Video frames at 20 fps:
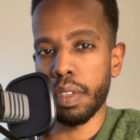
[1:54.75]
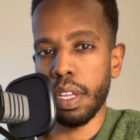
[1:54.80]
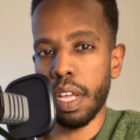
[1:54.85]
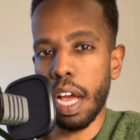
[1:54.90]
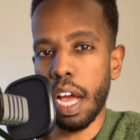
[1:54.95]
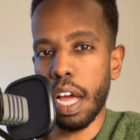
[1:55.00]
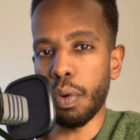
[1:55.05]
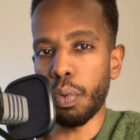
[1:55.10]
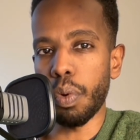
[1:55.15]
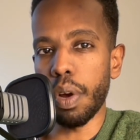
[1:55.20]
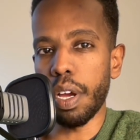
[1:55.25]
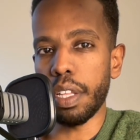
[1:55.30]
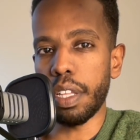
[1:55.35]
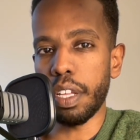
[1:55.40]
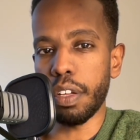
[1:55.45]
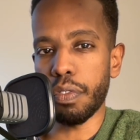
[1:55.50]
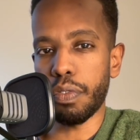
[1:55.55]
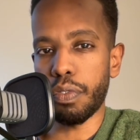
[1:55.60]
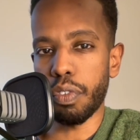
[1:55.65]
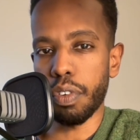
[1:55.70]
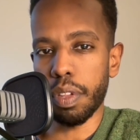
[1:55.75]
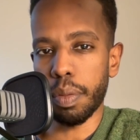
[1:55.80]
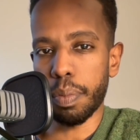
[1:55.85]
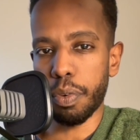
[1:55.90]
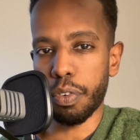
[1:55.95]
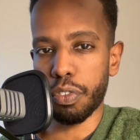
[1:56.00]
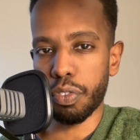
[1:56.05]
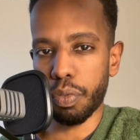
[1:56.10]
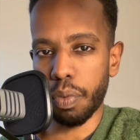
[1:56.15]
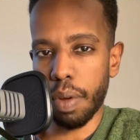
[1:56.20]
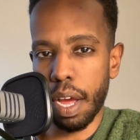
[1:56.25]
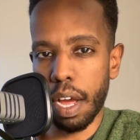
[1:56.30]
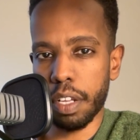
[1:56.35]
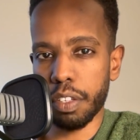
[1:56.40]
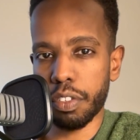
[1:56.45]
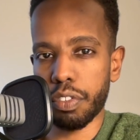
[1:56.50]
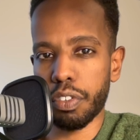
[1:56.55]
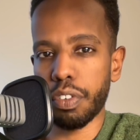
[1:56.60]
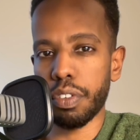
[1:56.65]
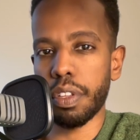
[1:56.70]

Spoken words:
and waiting for the person to answer,